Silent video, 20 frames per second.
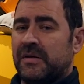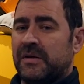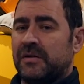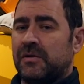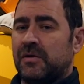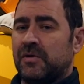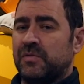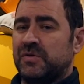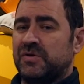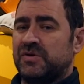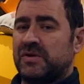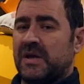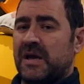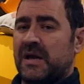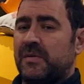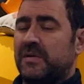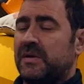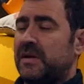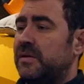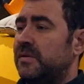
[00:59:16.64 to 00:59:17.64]
long as we
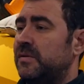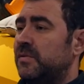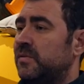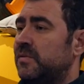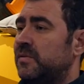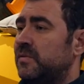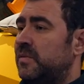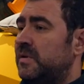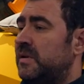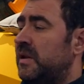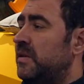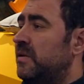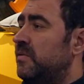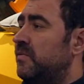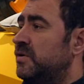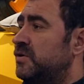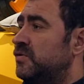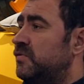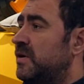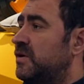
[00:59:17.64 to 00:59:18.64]
stay within the
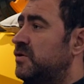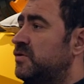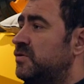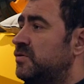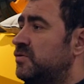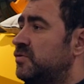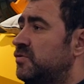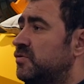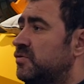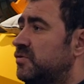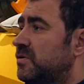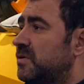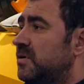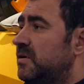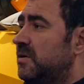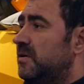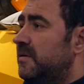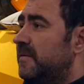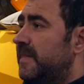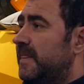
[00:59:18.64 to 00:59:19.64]
restrictions, just
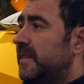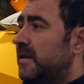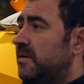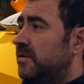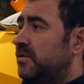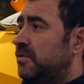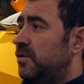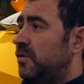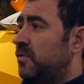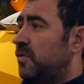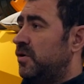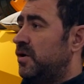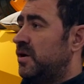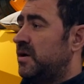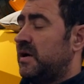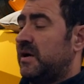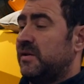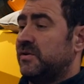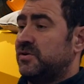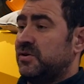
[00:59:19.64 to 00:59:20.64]
do what you
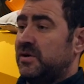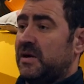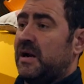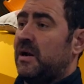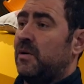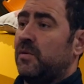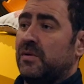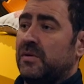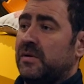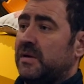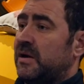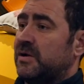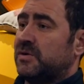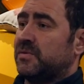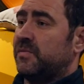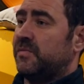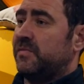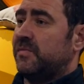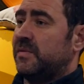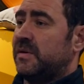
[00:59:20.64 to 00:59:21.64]
can to get out and get
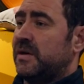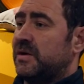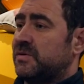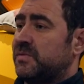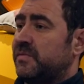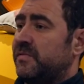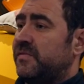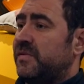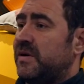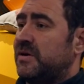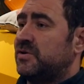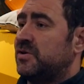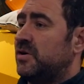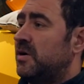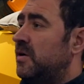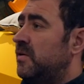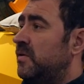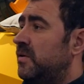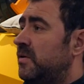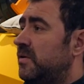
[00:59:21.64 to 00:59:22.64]
some fresh
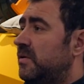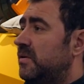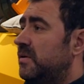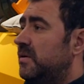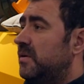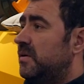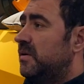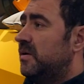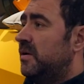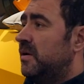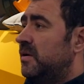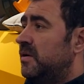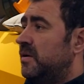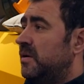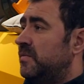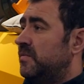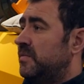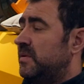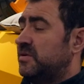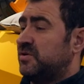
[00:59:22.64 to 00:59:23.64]
air and
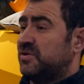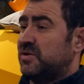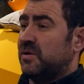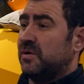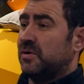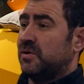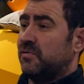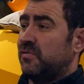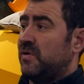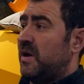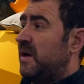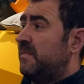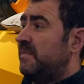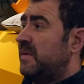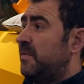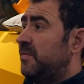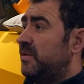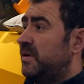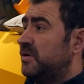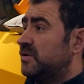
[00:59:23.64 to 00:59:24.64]
still create
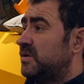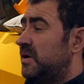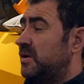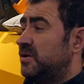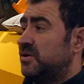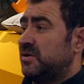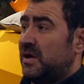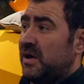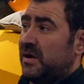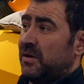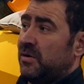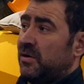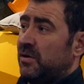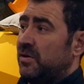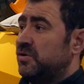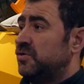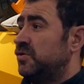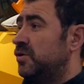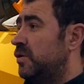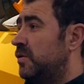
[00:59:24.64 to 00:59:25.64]
memories. Like you say, you got
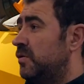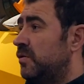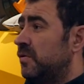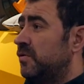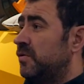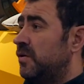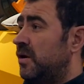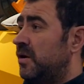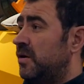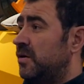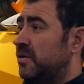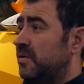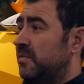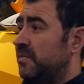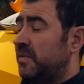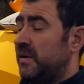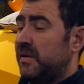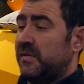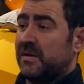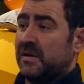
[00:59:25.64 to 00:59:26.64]
your 2-year-old there, you can
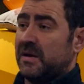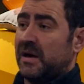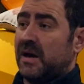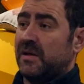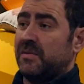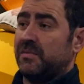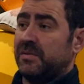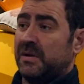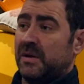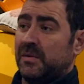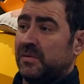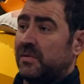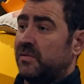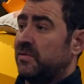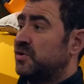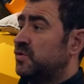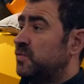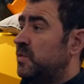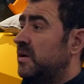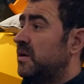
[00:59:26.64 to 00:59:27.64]
be in the garden playing on
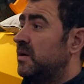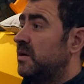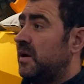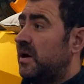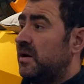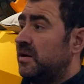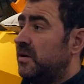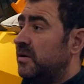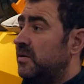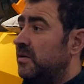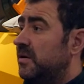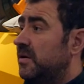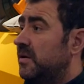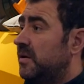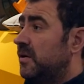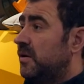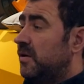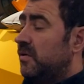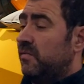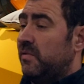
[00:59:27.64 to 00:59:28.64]
the swing, can't you? And
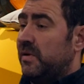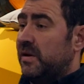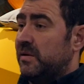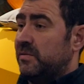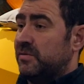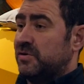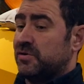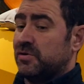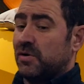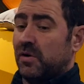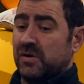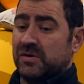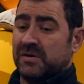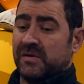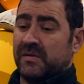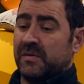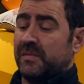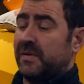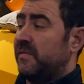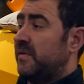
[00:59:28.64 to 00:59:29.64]
reading stories,
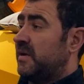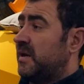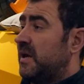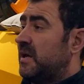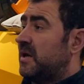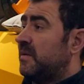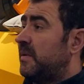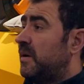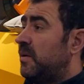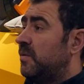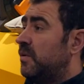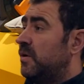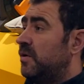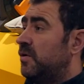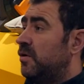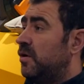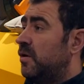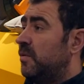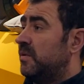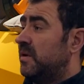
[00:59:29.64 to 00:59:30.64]
having a bit of a kickabout, where
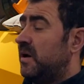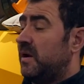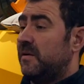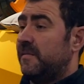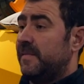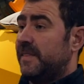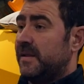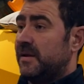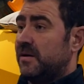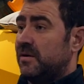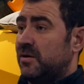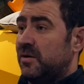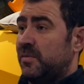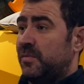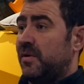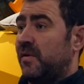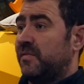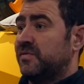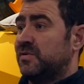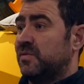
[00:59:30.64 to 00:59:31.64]
normally you'd
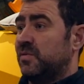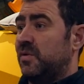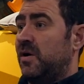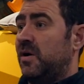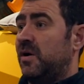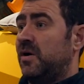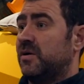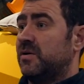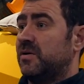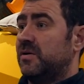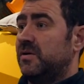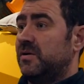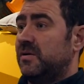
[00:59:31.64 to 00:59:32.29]
be off to work